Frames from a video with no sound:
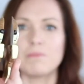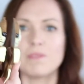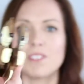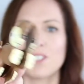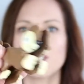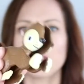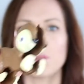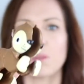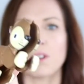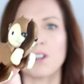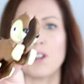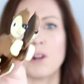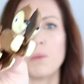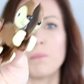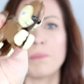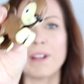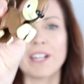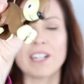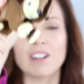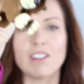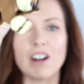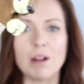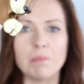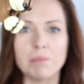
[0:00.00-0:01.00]
squirrel
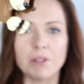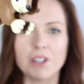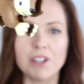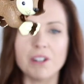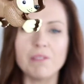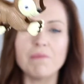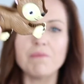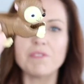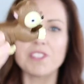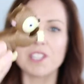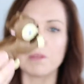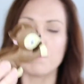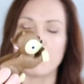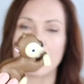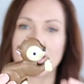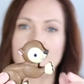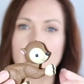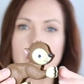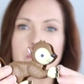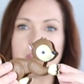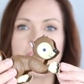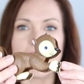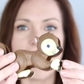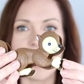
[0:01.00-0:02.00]
picker-upper to pick
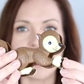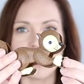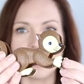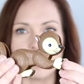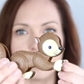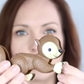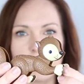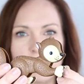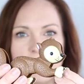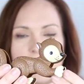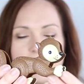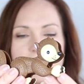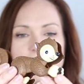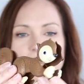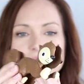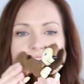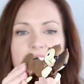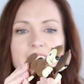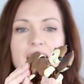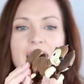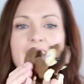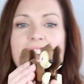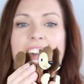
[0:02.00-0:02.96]
up the acorns.